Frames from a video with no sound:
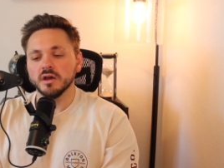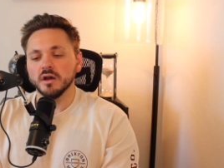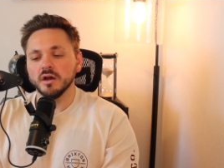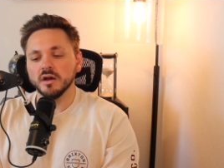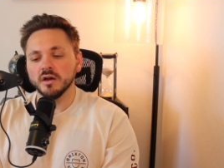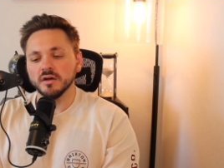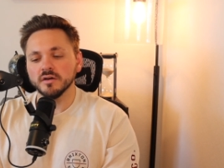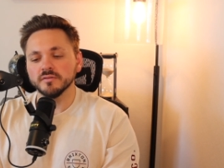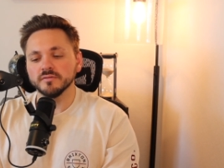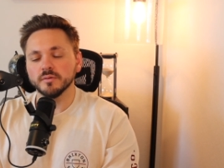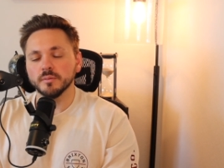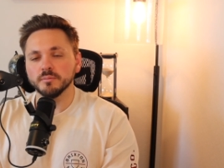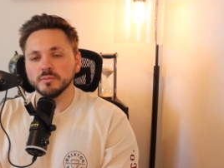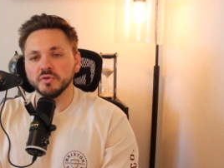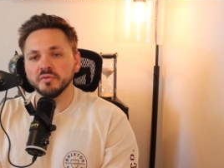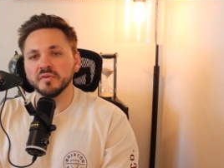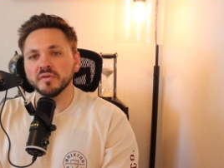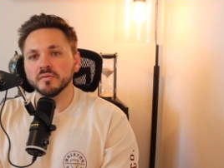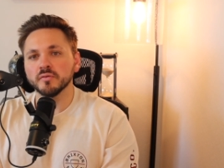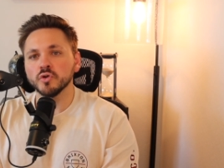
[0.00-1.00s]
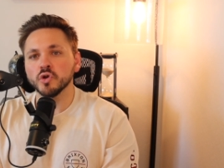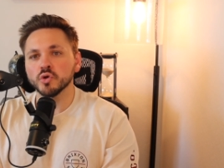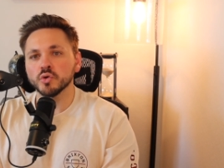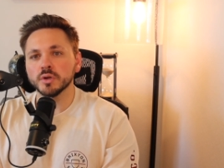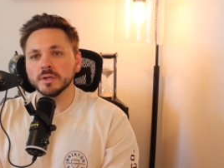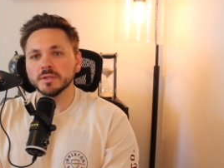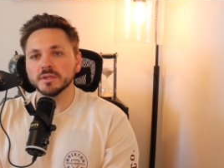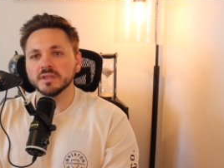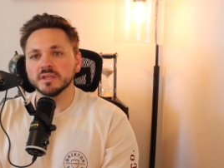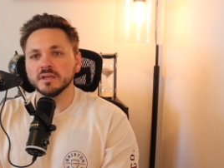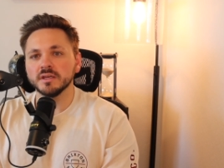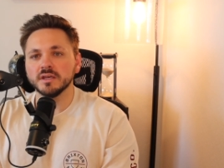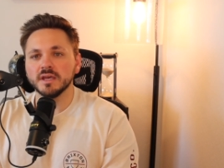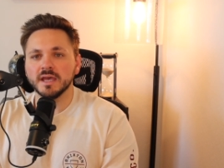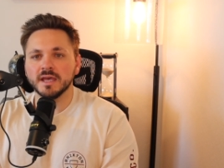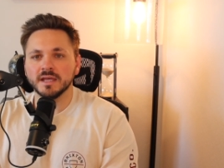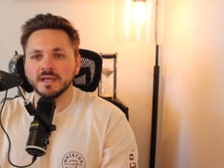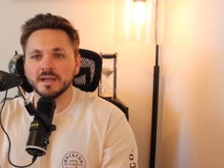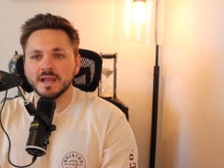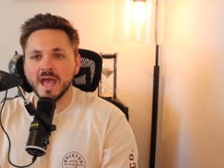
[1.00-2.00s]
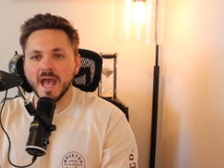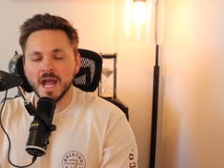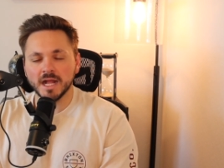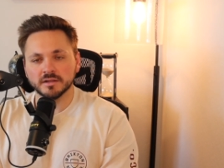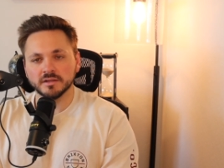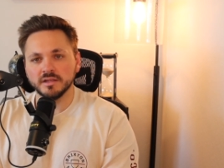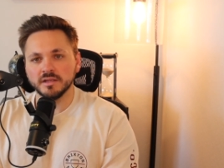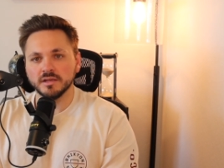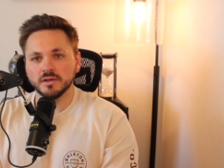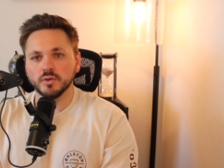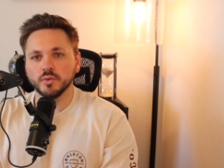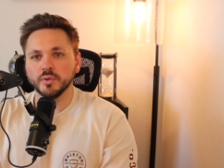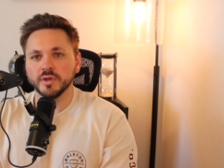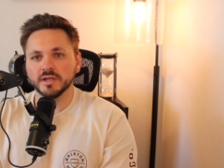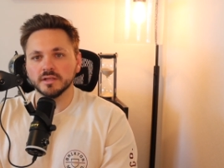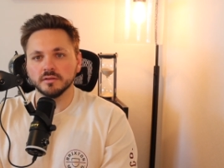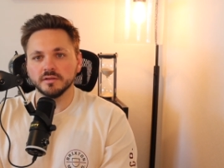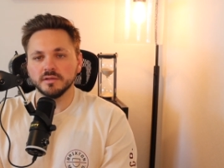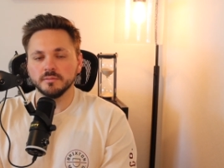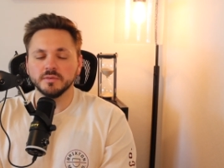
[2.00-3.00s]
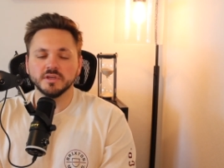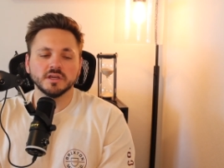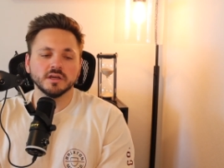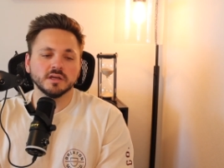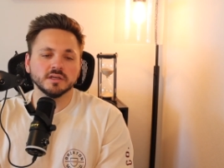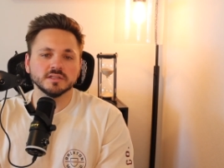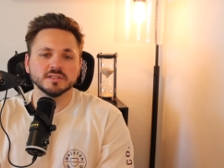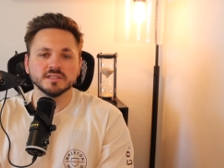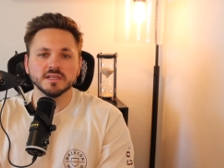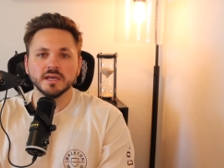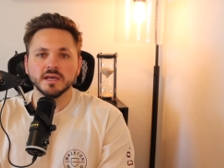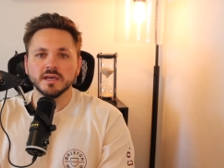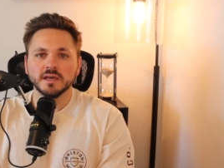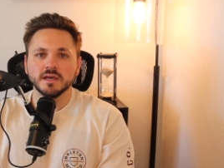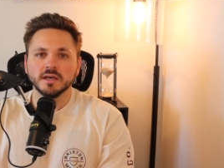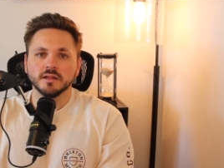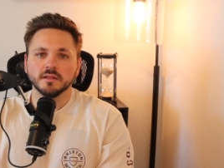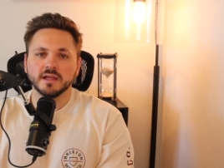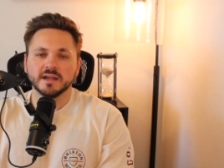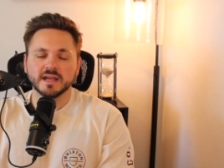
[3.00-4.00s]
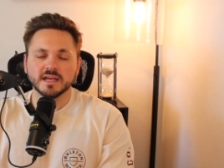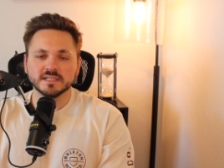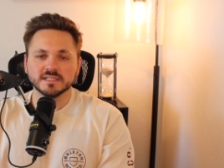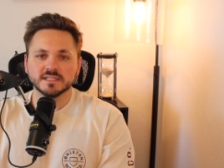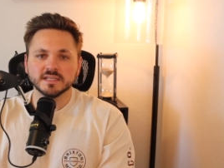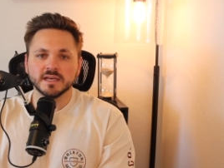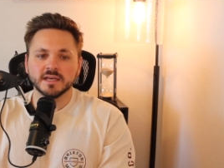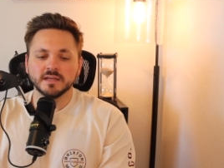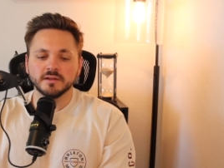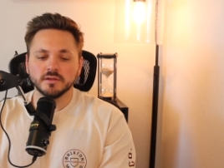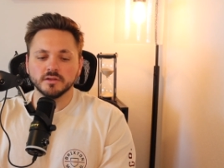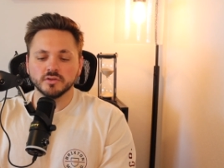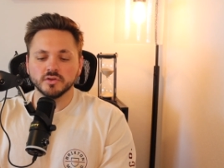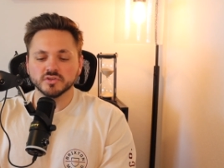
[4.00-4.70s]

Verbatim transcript: of moving forward with it and acting quickly. Because like I said,